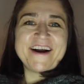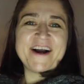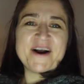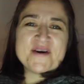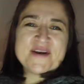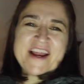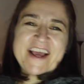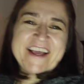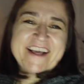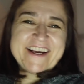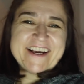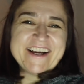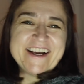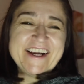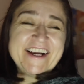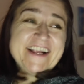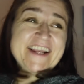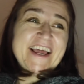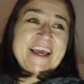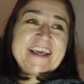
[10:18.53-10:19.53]
I'm
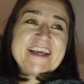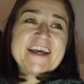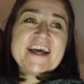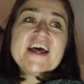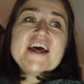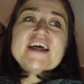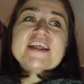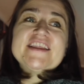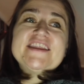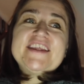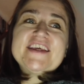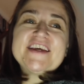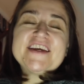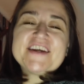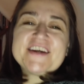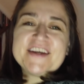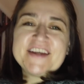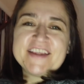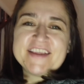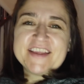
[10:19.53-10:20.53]
like
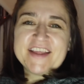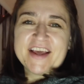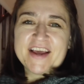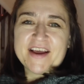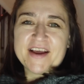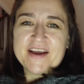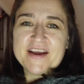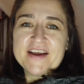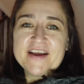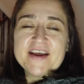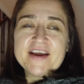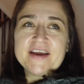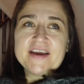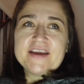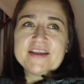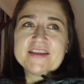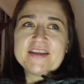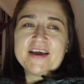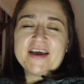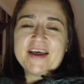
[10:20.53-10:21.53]
deer in
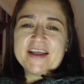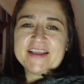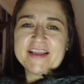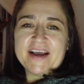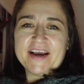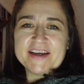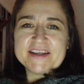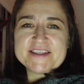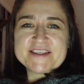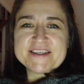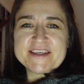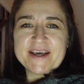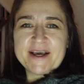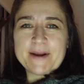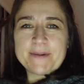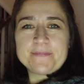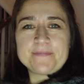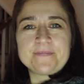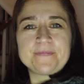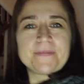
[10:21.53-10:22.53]
the headlights.
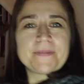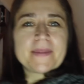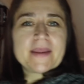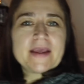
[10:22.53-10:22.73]
Yeah.